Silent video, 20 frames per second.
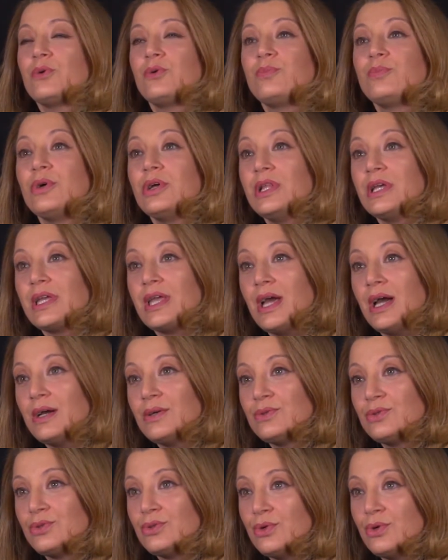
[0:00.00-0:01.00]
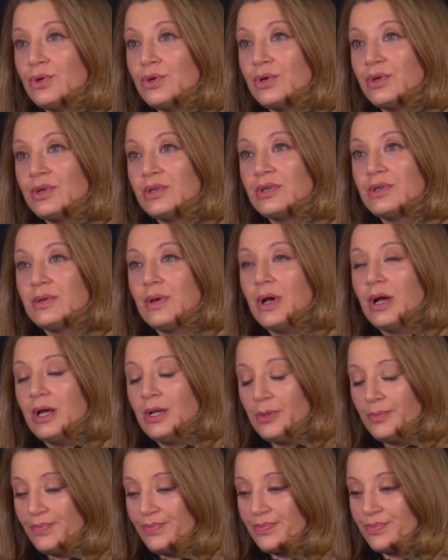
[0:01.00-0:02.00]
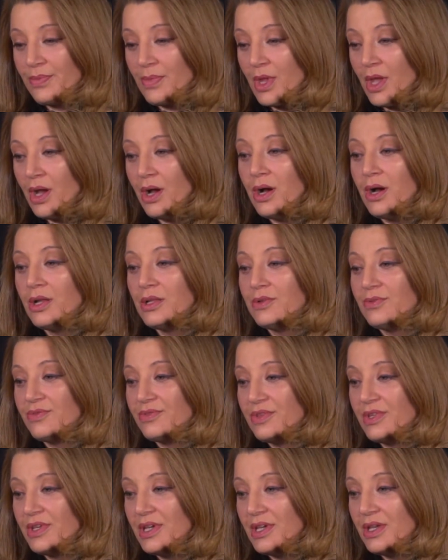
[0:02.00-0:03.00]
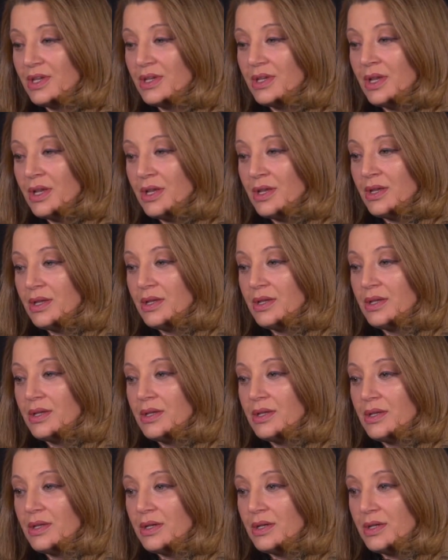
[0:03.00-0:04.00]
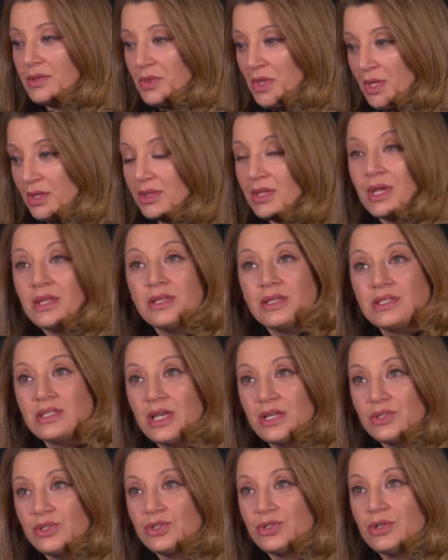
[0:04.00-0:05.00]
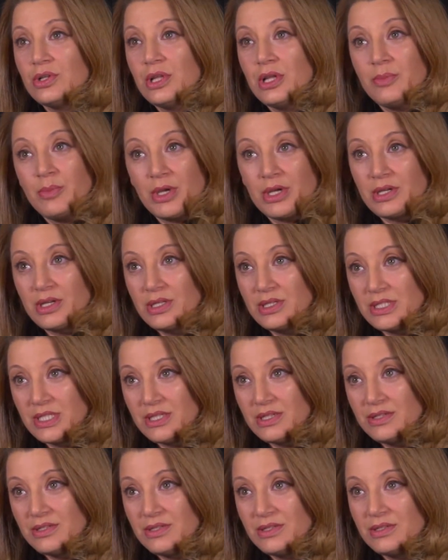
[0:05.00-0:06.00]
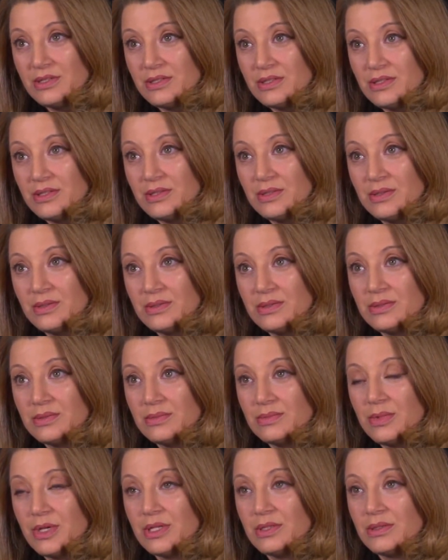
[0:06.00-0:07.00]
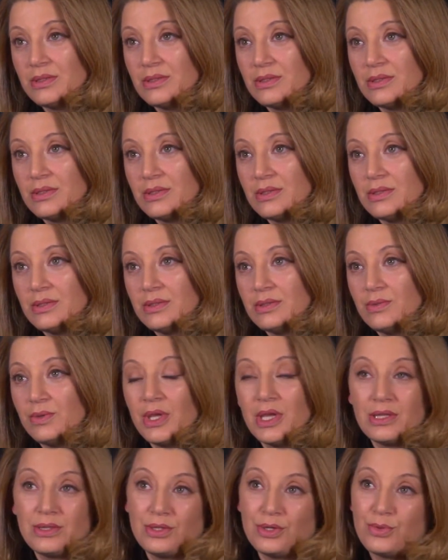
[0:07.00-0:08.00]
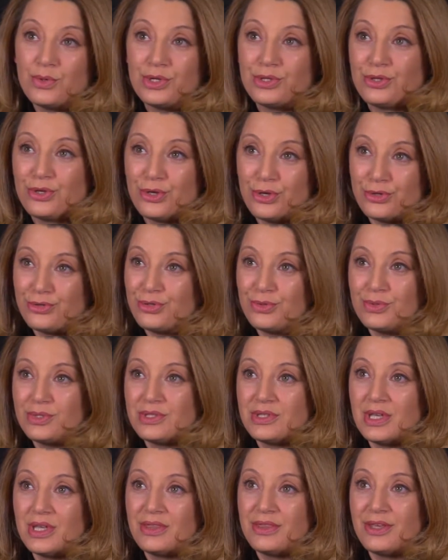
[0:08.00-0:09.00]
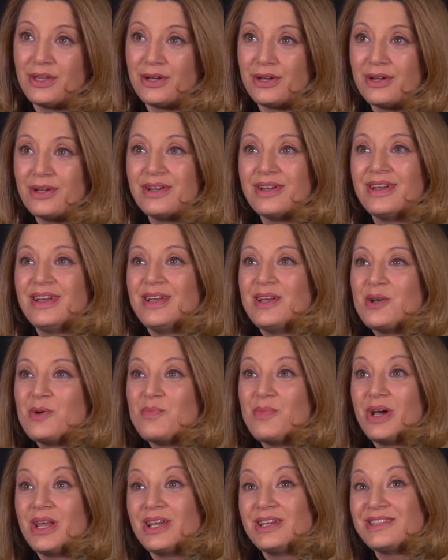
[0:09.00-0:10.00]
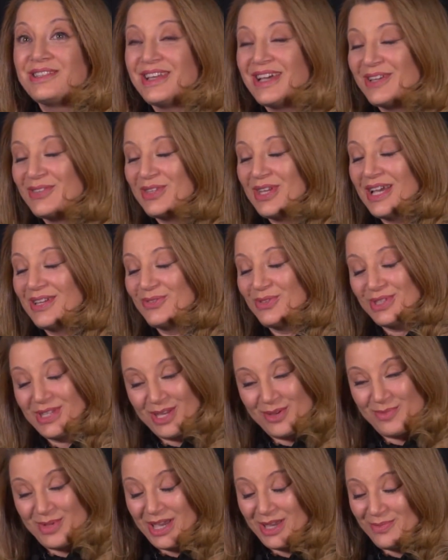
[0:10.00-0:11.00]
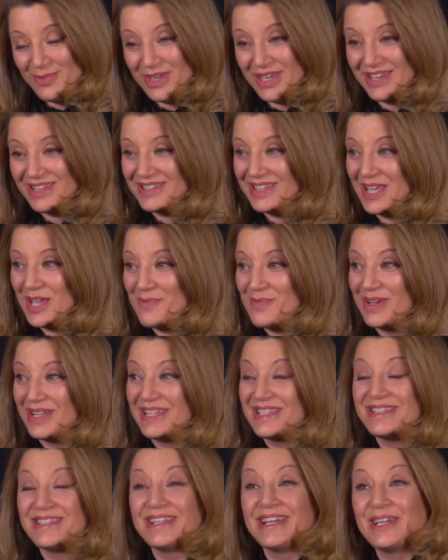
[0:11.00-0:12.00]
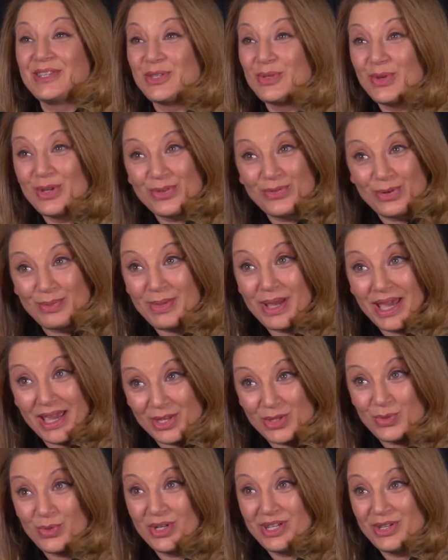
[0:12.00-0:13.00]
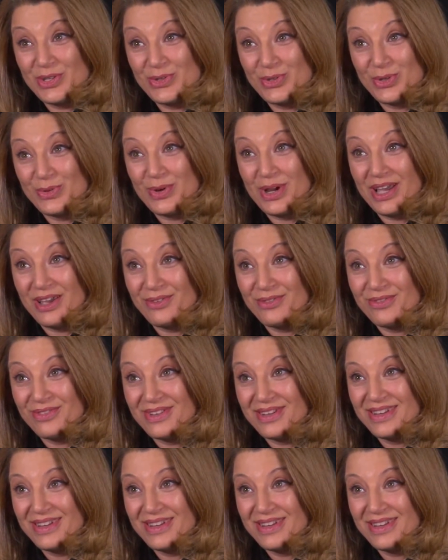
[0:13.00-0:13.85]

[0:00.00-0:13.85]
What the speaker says: pulling out all of the non-essential American citizens, but we had nowhere to go, so we stayed there. But I still had to take my AP exam, and I still had to wait for my I-20 to arrive.